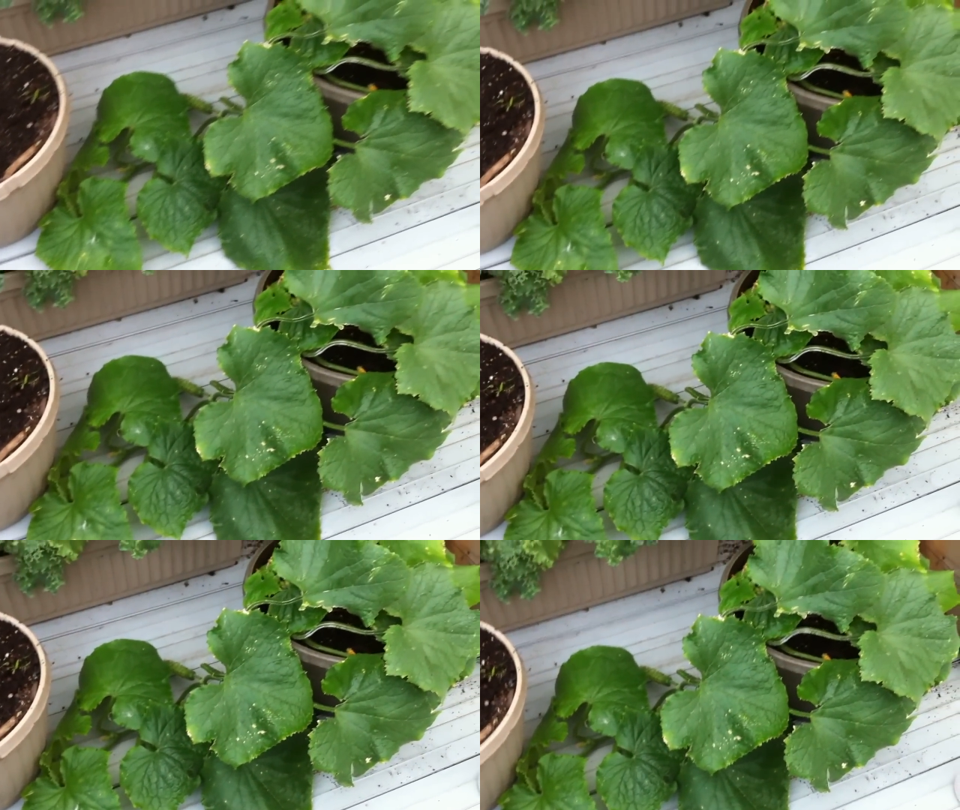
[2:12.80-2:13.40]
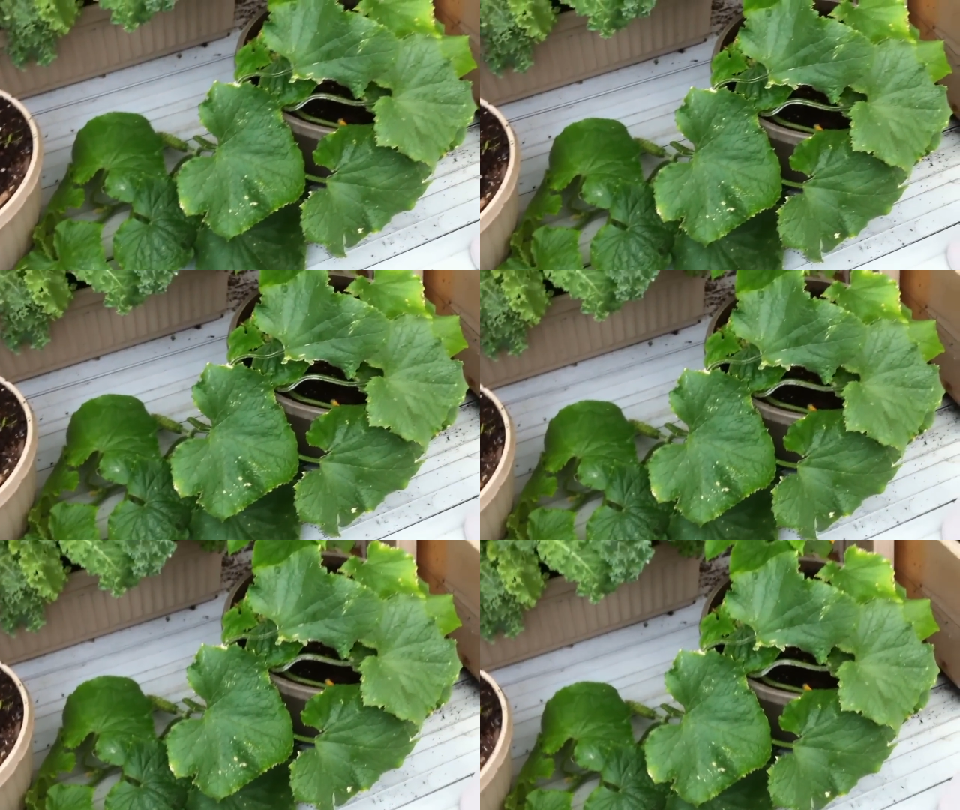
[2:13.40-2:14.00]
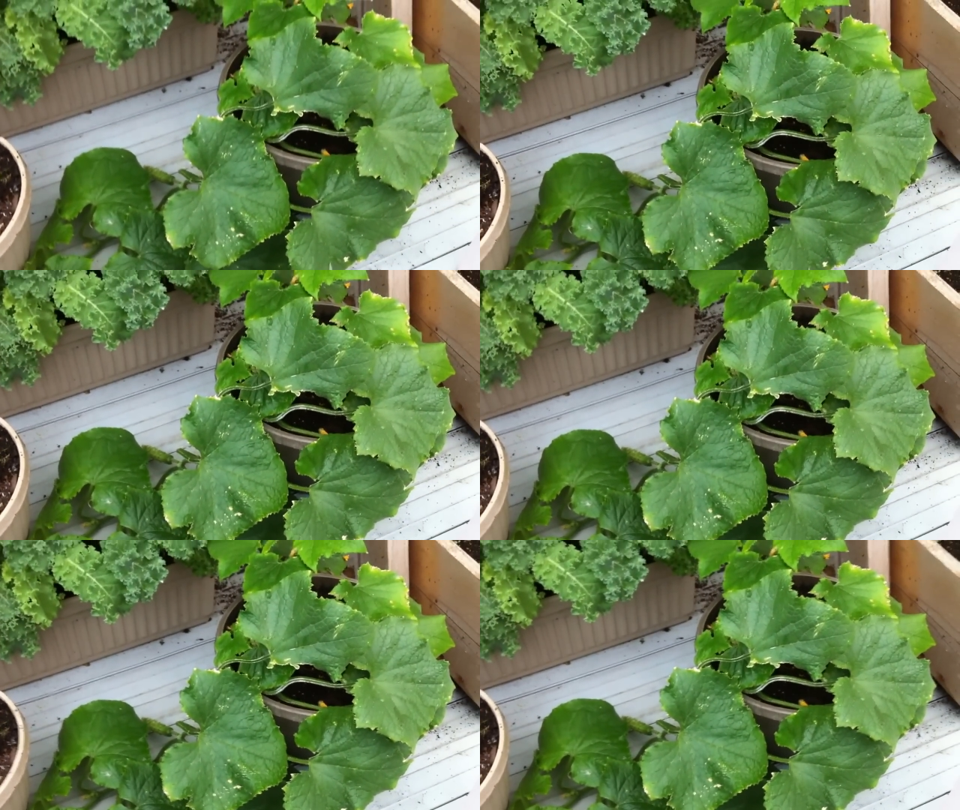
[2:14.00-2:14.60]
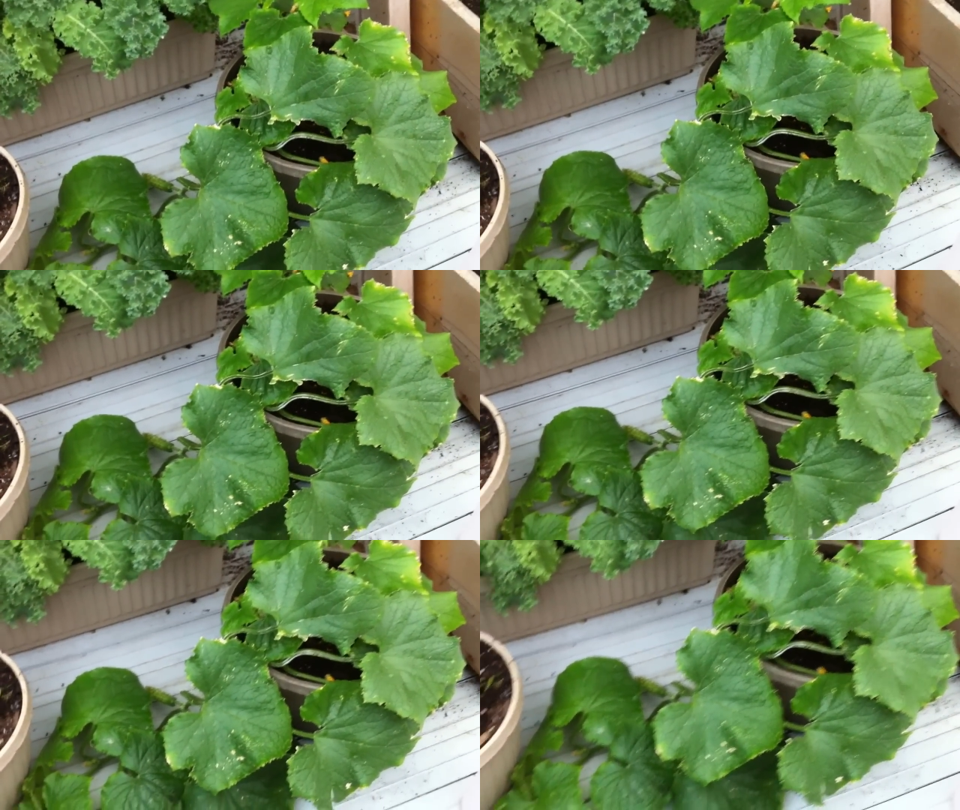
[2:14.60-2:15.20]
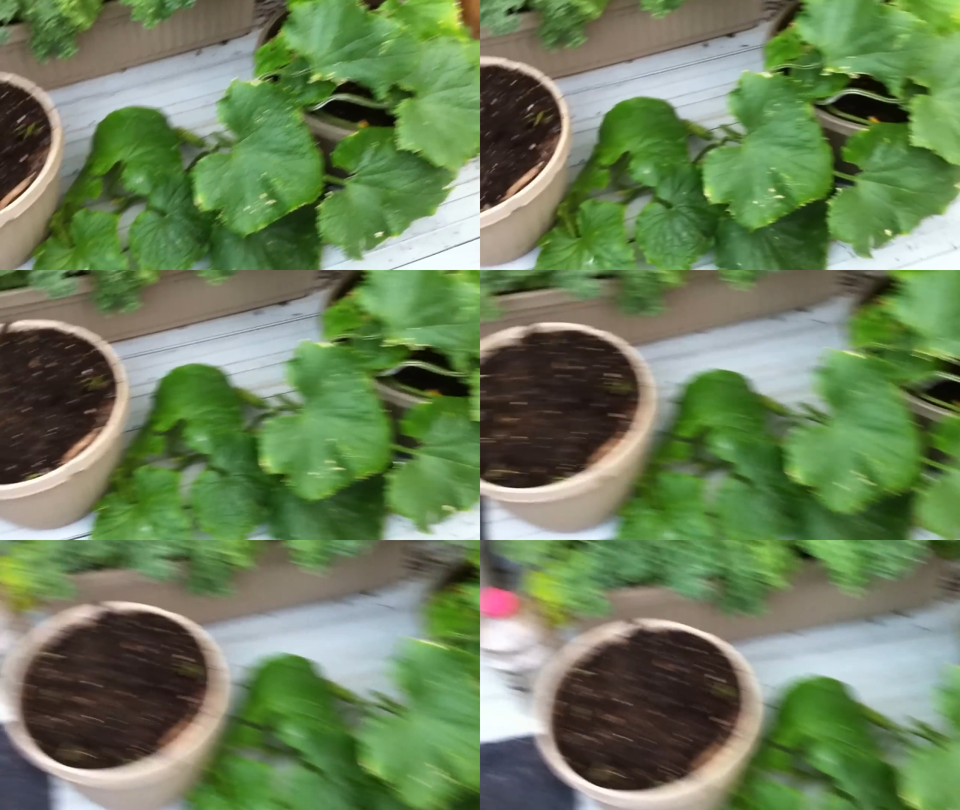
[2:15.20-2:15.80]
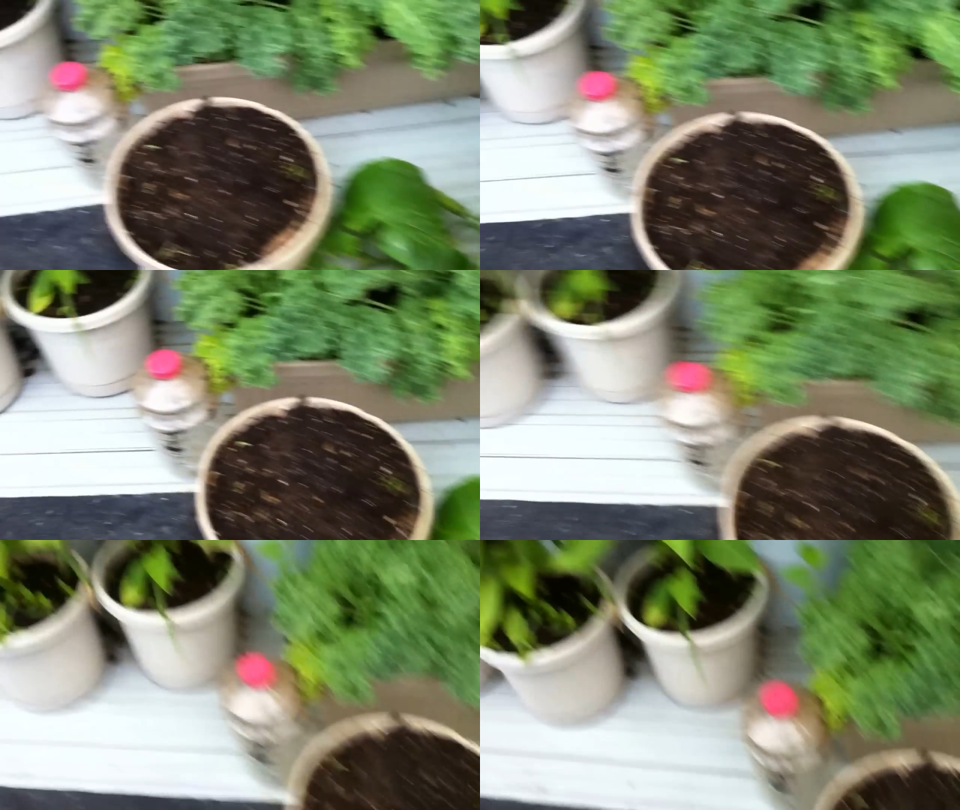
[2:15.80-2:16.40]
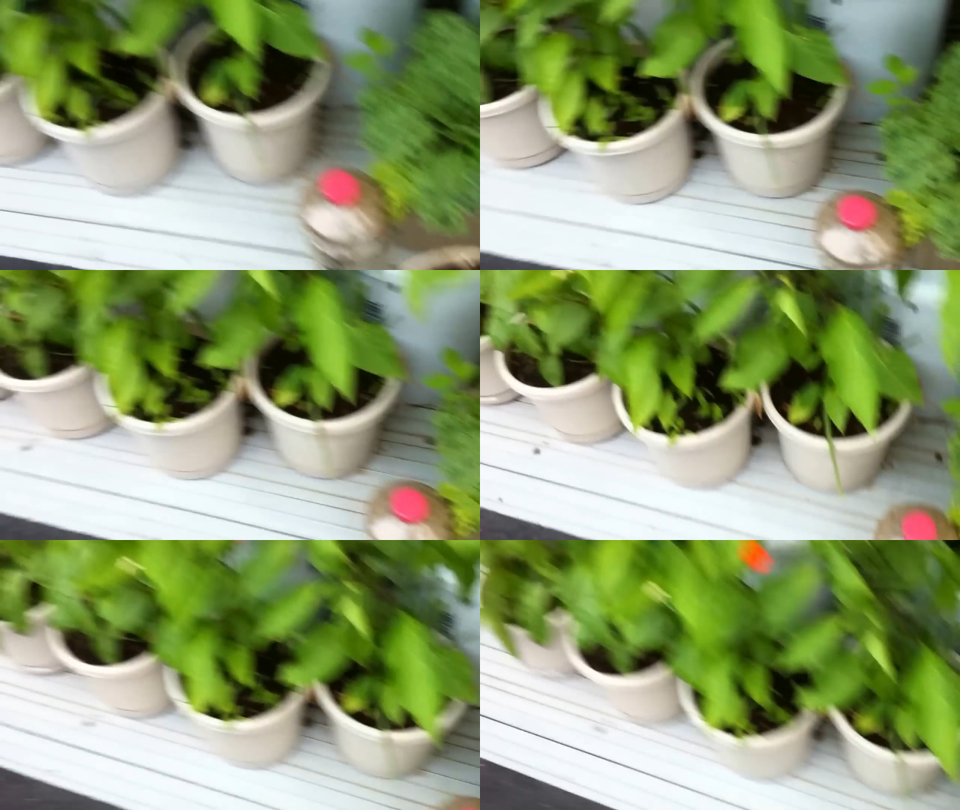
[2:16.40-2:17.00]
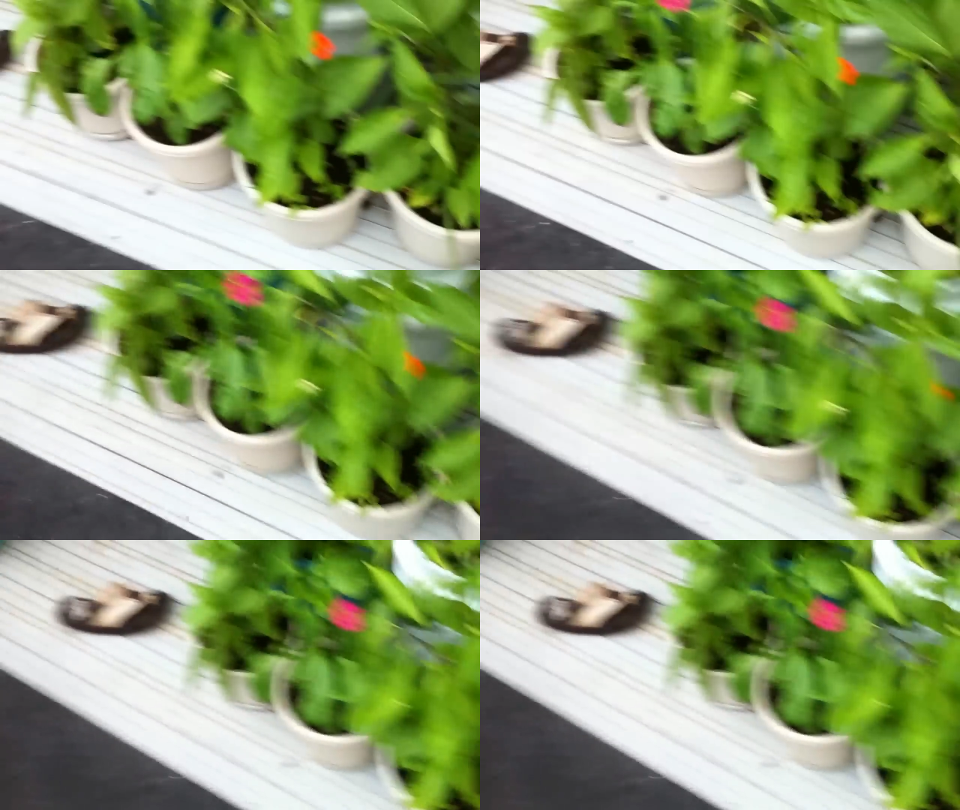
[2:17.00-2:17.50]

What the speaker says: No face is visible, so there are no lips to read.